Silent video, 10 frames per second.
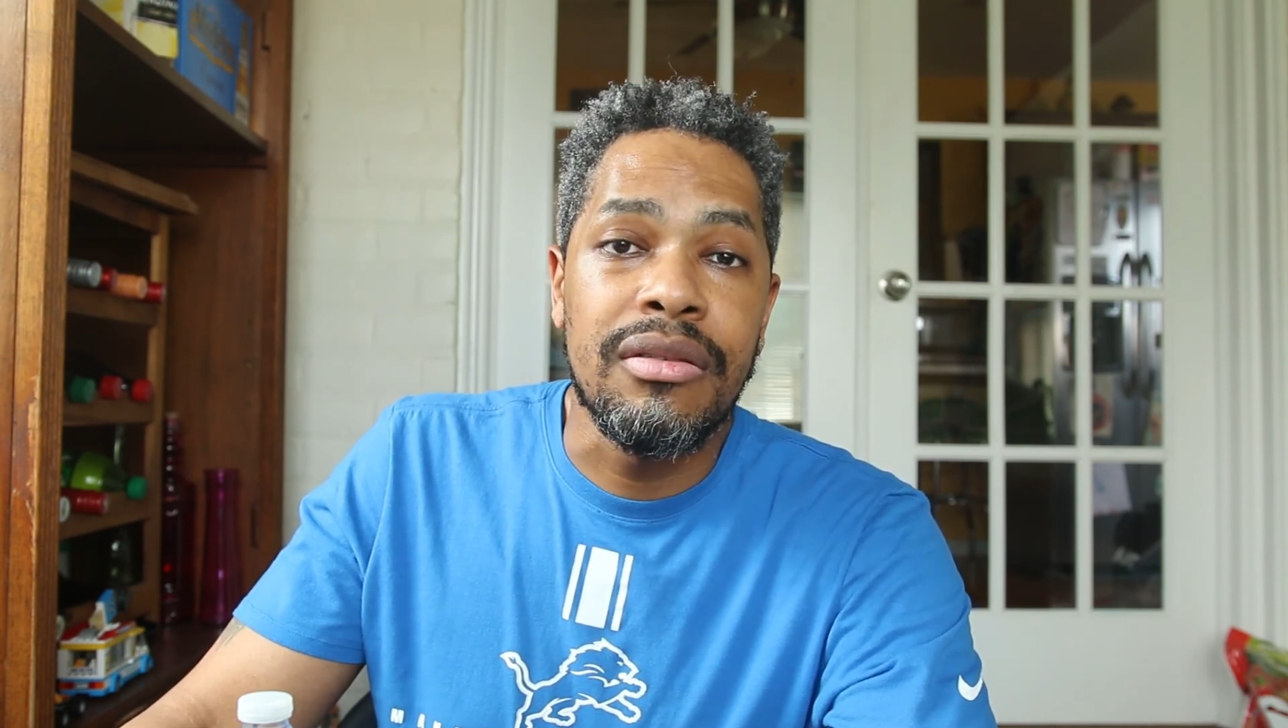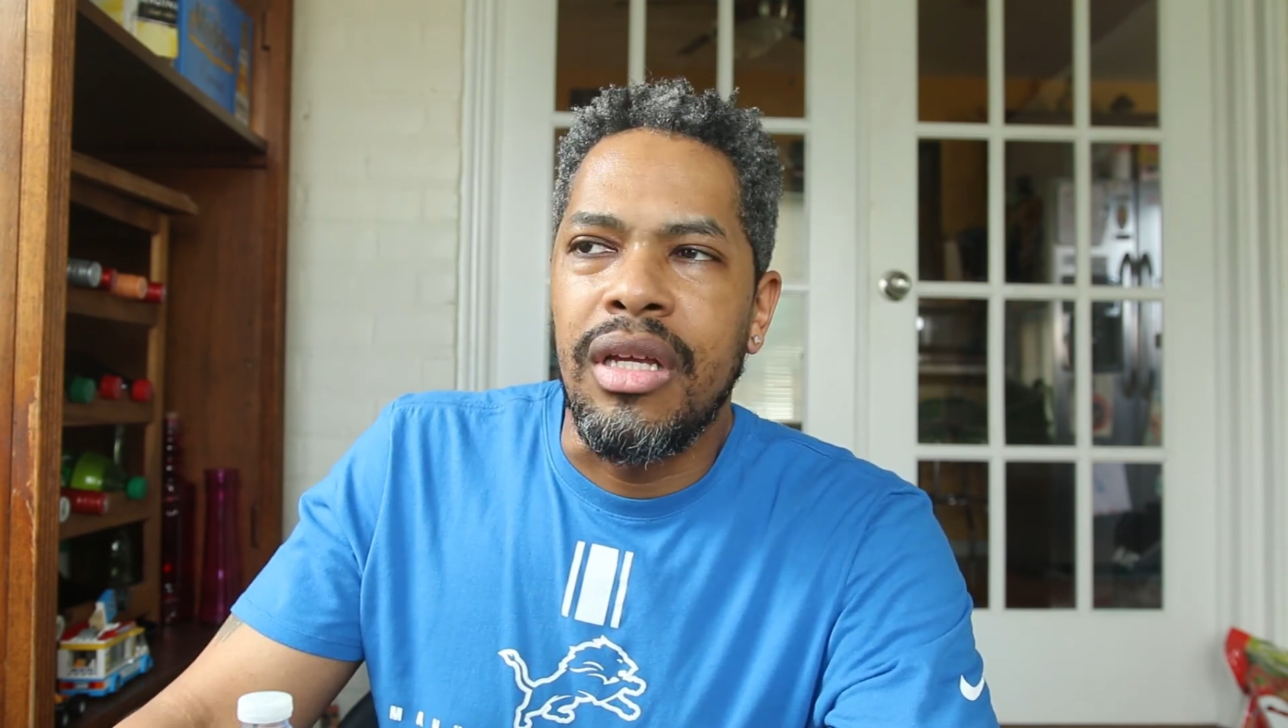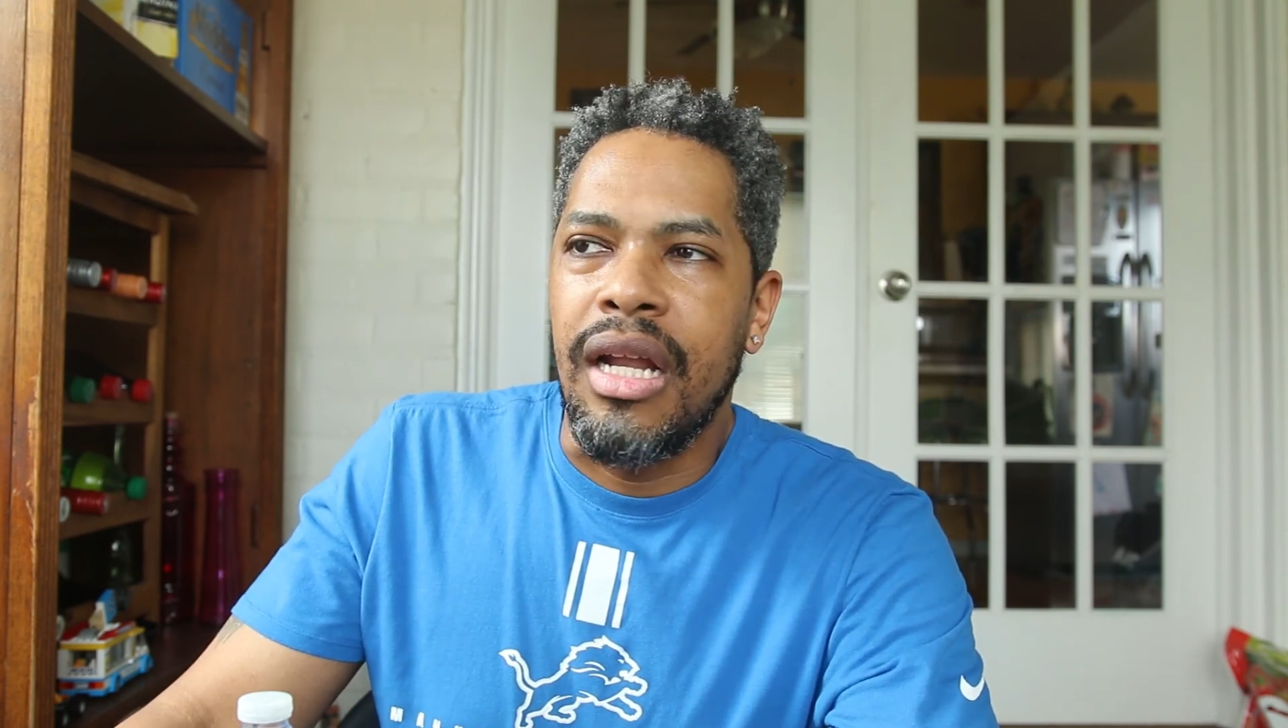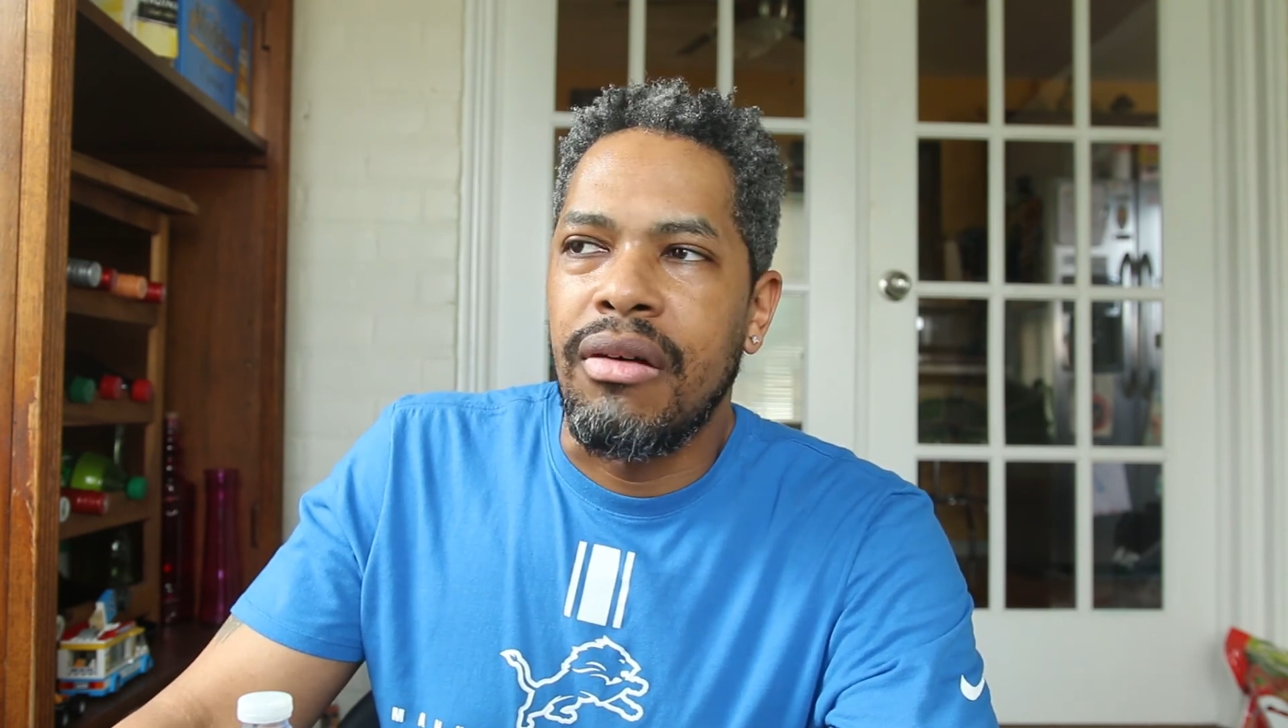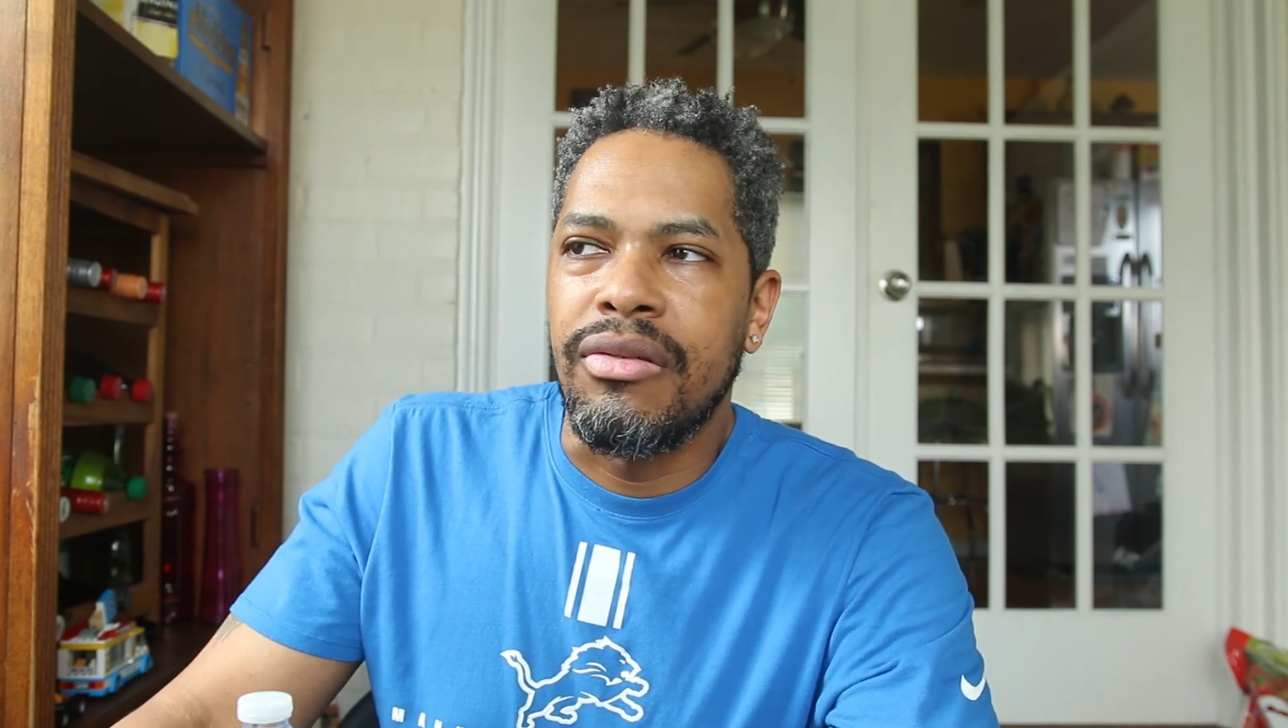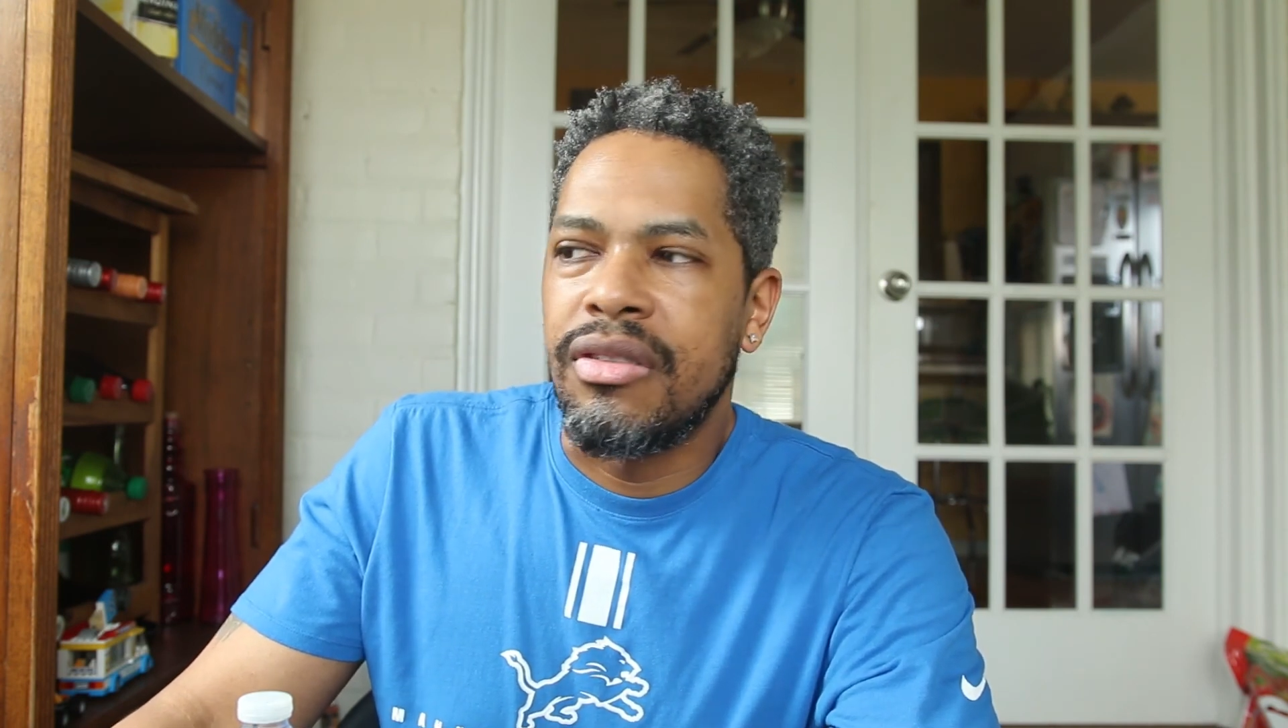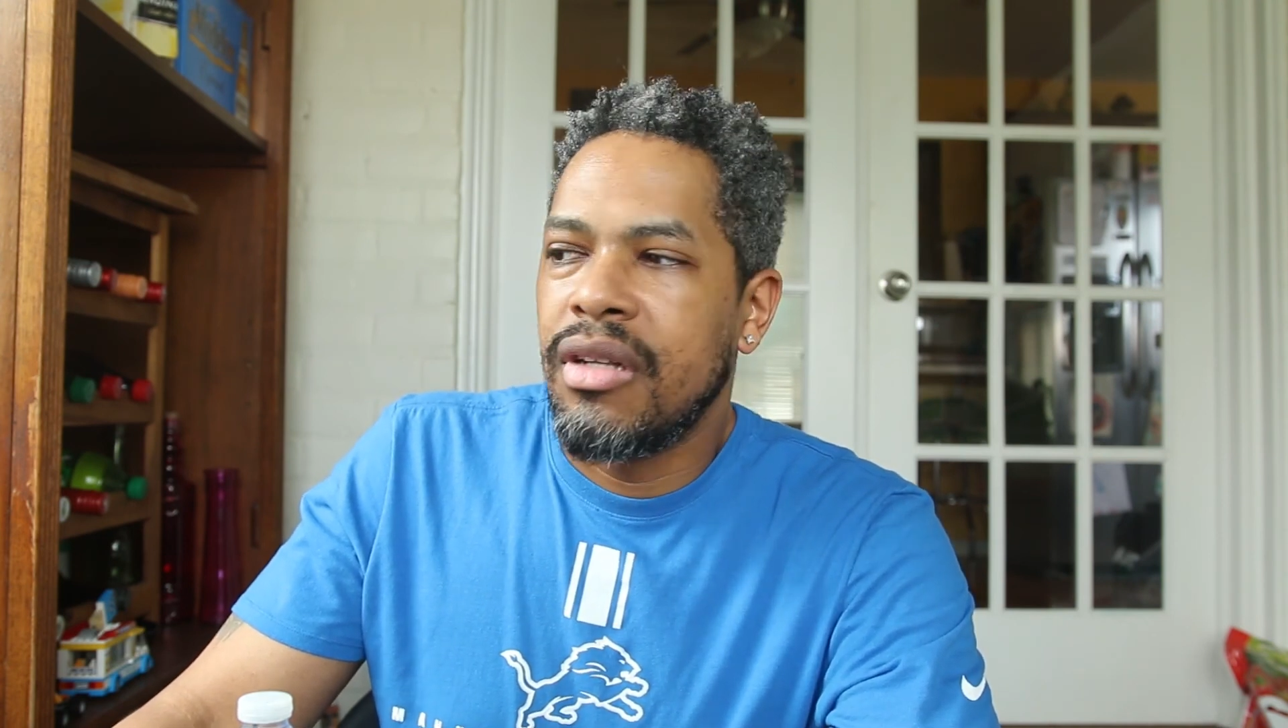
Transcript: And I was just